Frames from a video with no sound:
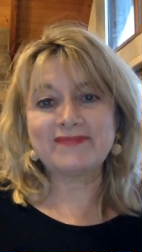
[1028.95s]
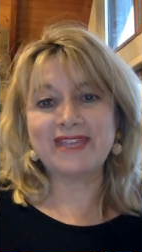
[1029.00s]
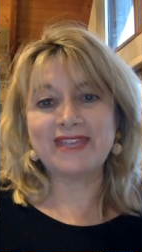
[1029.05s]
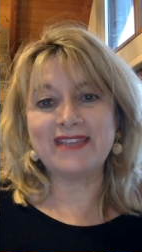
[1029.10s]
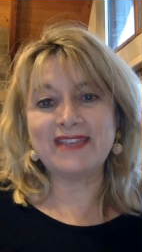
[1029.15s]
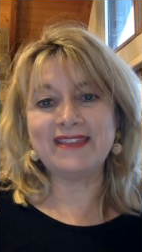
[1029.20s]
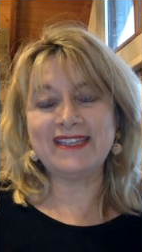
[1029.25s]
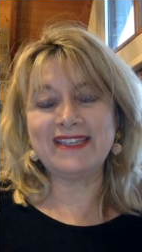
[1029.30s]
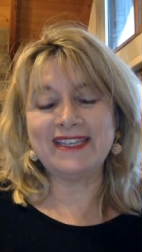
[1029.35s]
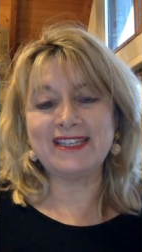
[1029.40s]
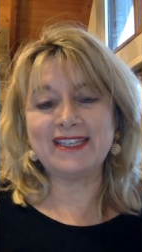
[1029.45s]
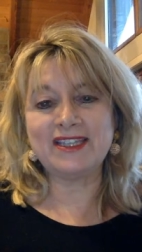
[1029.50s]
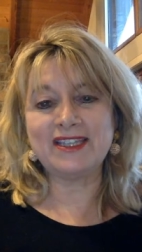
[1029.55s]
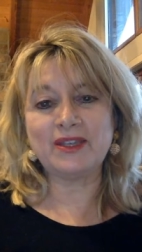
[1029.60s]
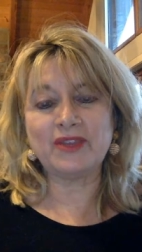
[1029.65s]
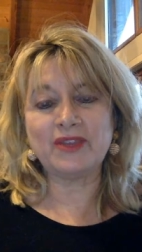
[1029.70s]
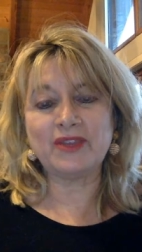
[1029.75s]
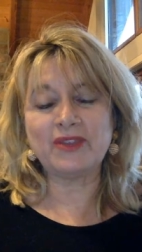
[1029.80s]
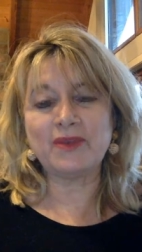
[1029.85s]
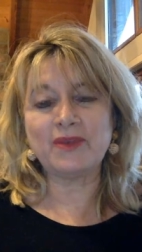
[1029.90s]
And then
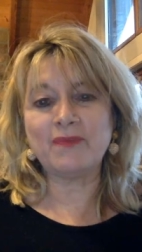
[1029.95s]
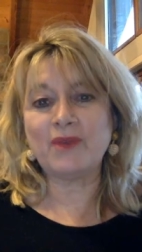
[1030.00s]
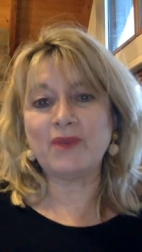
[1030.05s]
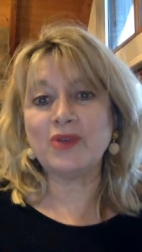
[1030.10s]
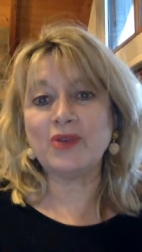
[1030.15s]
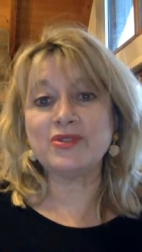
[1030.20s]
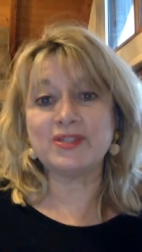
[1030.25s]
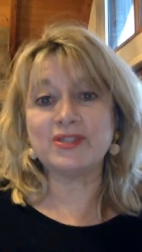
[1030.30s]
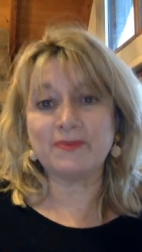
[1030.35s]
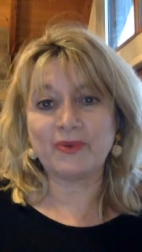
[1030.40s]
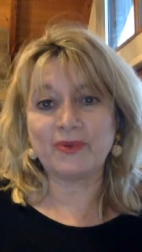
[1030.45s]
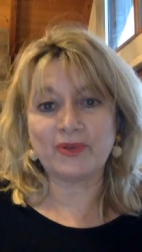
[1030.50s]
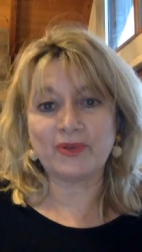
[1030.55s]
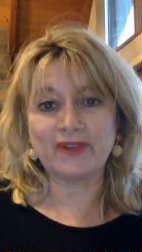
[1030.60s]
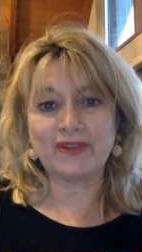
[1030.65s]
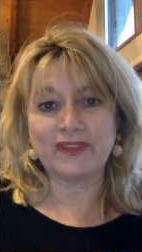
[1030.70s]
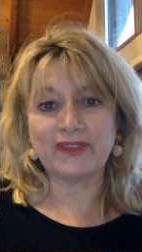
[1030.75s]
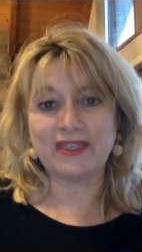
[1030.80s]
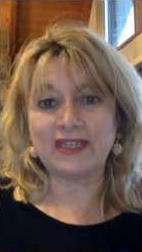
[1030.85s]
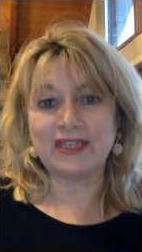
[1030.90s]
the most
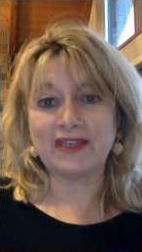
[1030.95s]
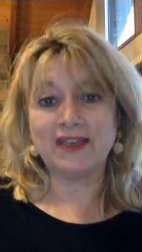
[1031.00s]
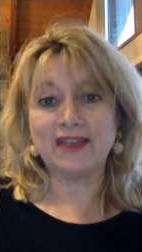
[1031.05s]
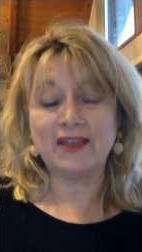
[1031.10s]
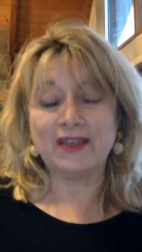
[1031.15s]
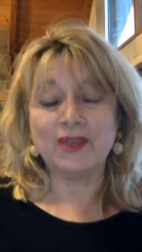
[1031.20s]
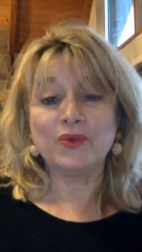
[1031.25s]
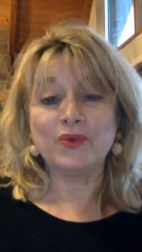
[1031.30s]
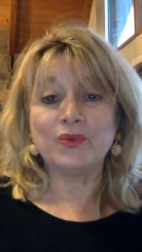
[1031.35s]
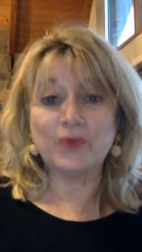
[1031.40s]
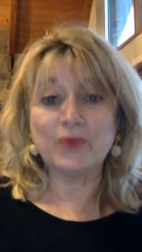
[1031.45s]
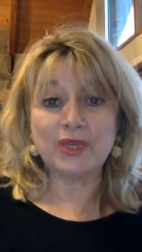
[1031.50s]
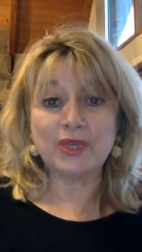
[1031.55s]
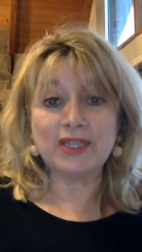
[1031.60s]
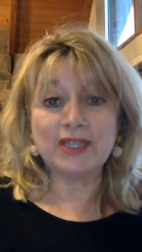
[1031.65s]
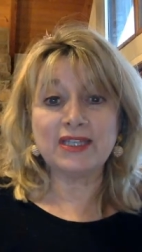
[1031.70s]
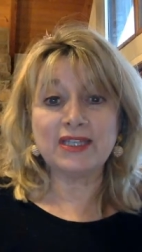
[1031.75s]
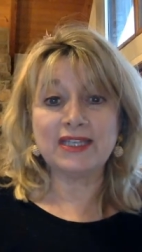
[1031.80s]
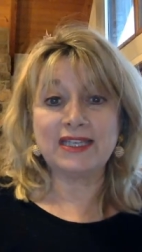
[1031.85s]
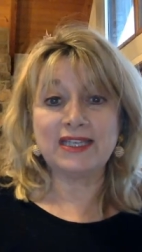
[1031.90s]
important thing
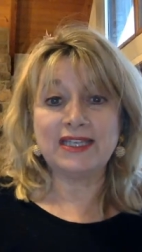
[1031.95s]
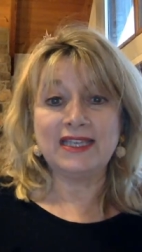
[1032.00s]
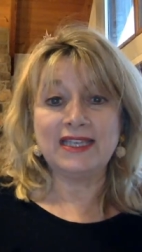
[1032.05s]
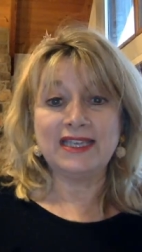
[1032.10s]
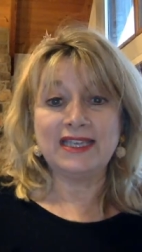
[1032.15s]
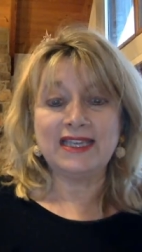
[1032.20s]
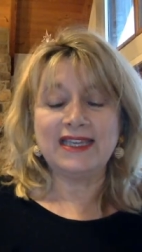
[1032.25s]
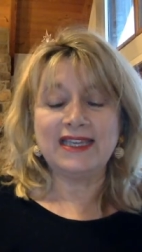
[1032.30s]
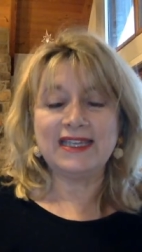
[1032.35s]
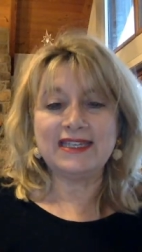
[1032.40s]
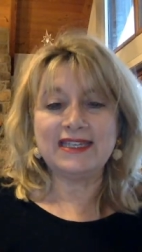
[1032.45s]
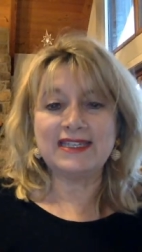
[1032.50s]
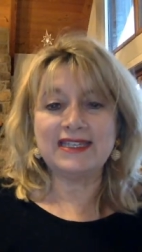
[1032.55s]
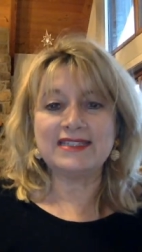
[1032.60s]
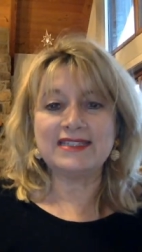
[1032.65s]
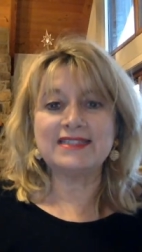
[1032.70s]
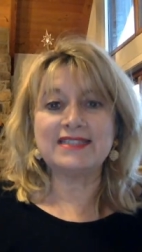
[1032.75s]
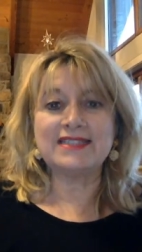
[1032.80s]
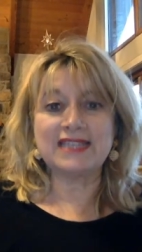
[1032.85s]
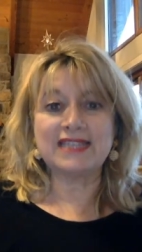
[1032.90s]
really
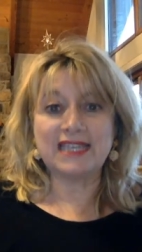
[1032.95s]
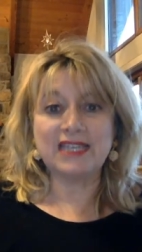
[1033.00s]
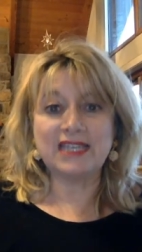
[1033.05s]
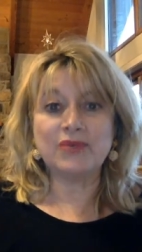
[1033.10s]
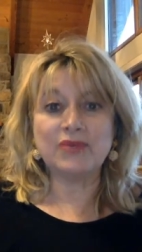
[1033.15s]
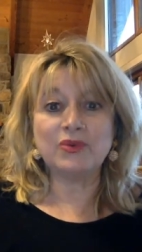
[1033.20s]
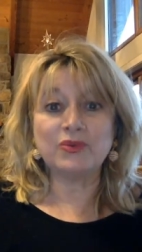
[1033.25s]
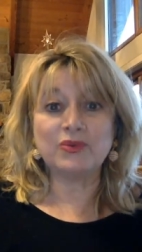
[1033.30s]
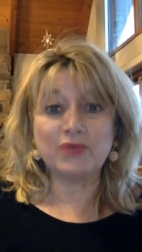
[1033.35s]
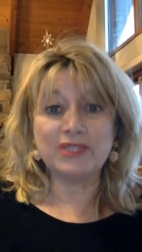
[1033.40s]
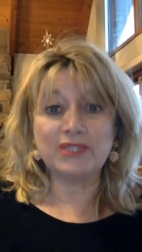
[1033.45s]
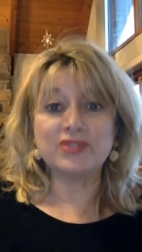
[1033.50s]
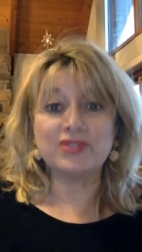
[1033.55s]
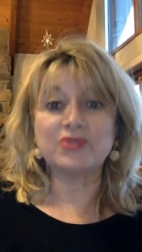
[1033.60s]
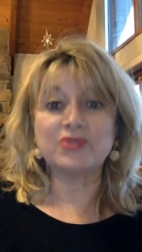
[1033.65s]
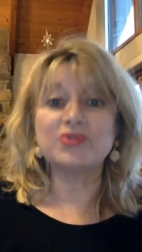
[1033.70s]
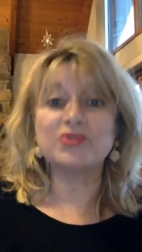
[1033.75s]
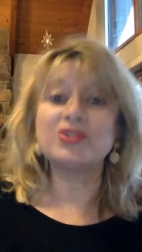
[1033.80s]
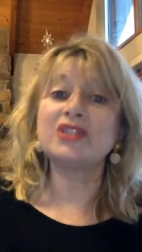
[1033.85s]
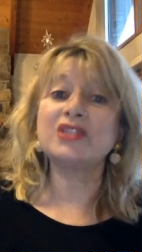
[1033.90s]
is the keyword
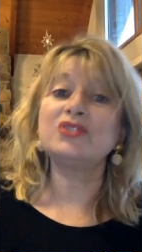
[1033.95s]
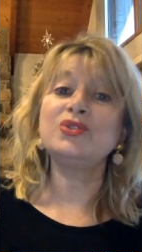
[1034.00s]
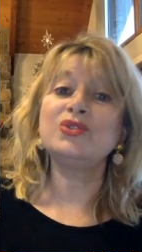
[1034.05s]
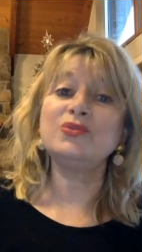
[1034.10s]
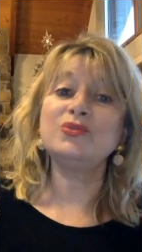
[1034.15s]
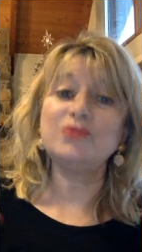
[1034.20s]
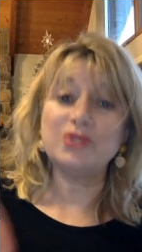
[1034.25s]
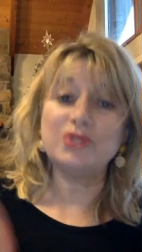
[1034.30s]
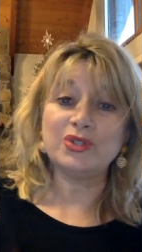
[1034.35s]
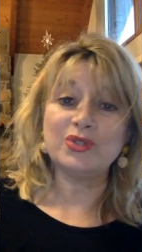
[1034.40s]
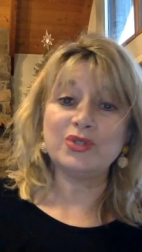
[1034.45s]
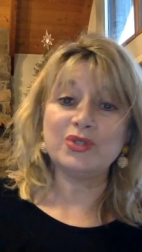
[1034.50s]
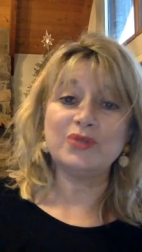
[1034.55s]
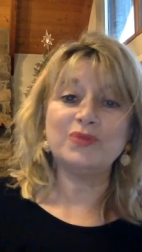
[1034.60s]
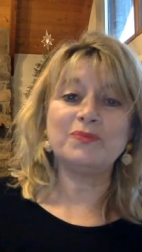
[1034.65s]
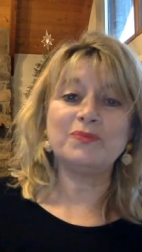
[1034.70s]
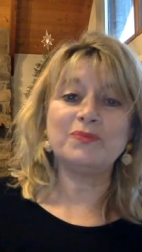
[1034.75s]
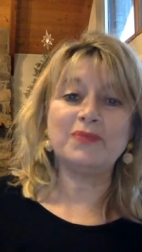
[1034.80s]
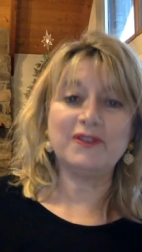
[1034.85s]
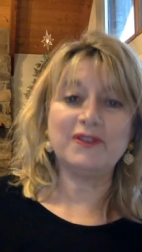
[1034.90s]
research that you
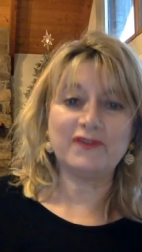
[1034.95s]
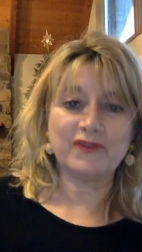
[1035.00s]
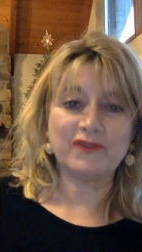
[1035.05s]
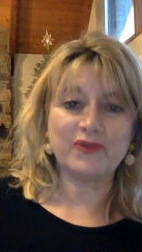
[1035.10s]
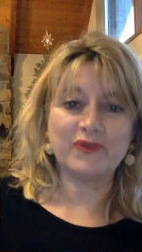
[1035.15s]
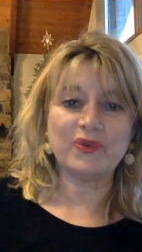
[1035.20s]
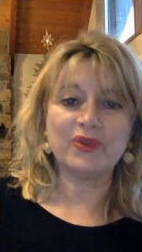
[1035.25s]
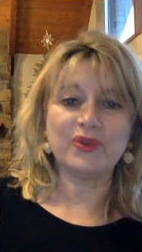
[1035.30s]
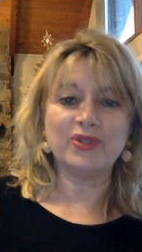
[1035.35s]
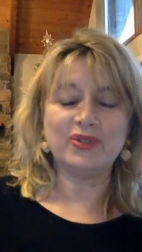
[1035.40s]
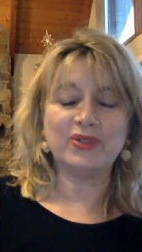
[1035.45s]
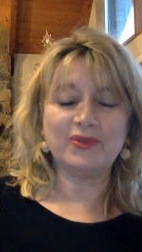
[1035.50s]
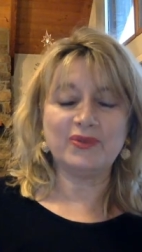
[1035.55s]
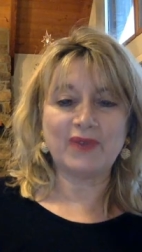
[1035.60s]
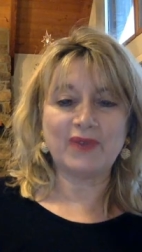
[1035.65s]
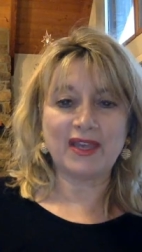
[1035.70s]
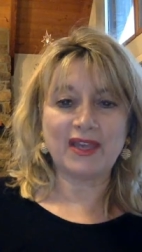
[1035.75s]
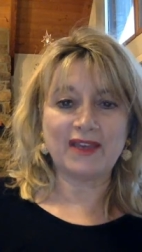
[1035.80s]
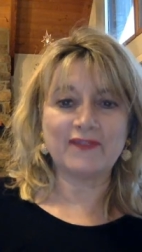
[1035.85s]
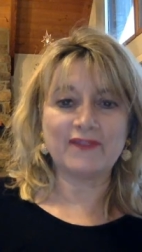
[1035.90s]
do before you
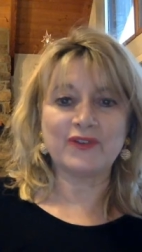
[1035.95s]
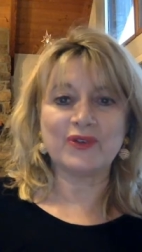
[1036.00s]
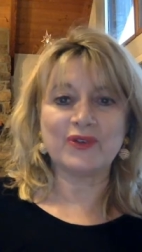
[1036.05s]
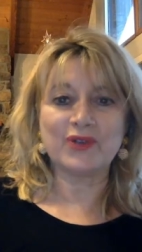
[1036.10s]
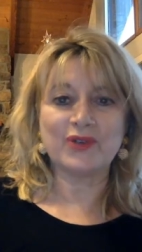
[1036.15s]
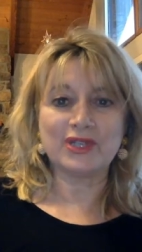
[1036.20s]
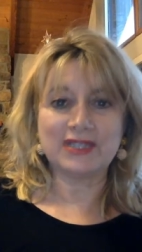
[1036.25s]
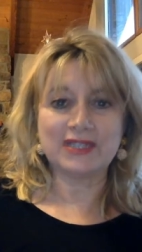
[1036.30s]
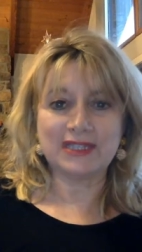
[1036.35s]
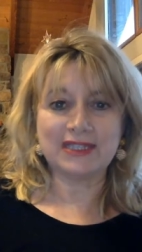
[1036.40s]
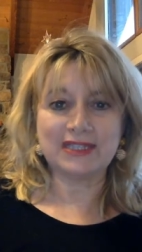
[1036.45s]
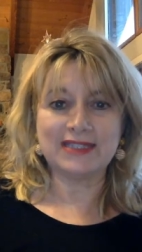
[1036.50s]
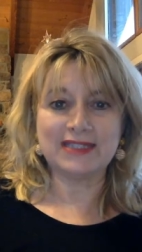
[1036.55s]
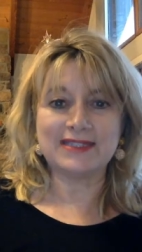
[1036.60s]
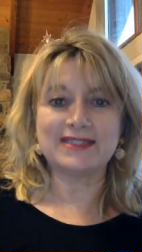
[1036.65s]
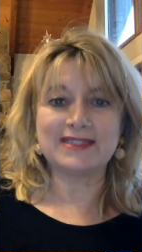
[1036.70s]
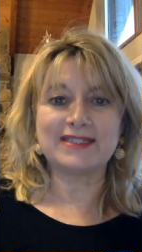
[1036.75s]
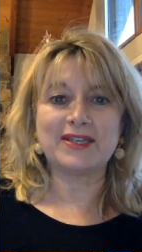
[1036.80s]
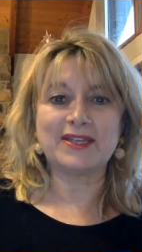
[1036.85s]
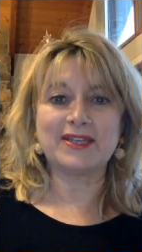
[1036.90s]
ever
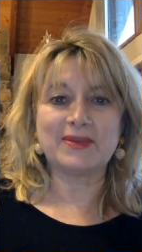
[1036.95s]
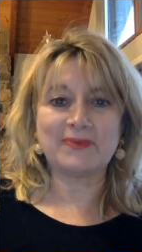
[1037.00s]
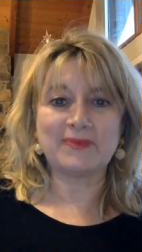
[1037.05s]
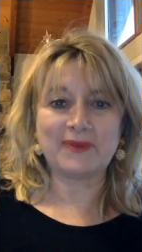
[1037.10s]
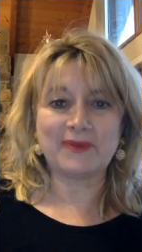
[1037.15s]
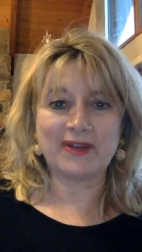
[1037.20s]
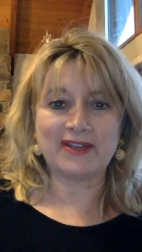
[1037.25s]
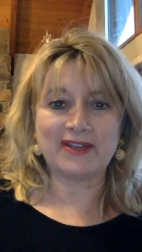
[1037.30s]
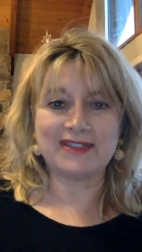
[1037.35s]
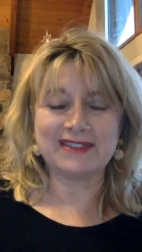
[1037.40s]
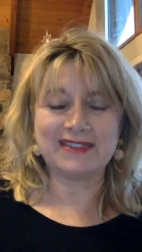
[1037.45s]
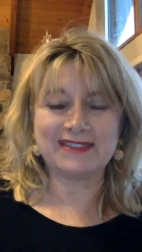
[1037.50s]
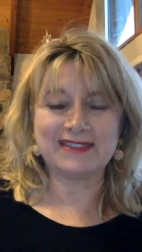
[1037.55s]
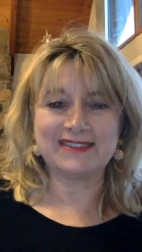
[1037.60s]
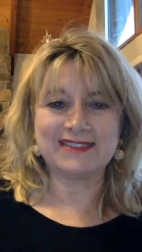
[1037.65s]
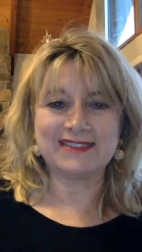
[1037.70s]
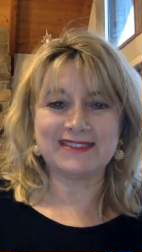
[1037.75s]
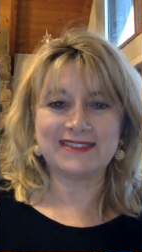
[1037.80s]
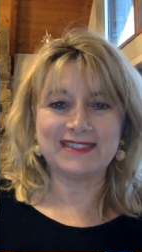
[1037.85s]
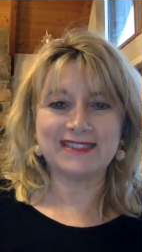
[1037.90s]
list a
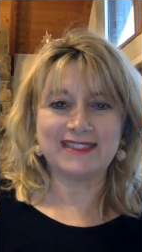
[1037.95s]
product.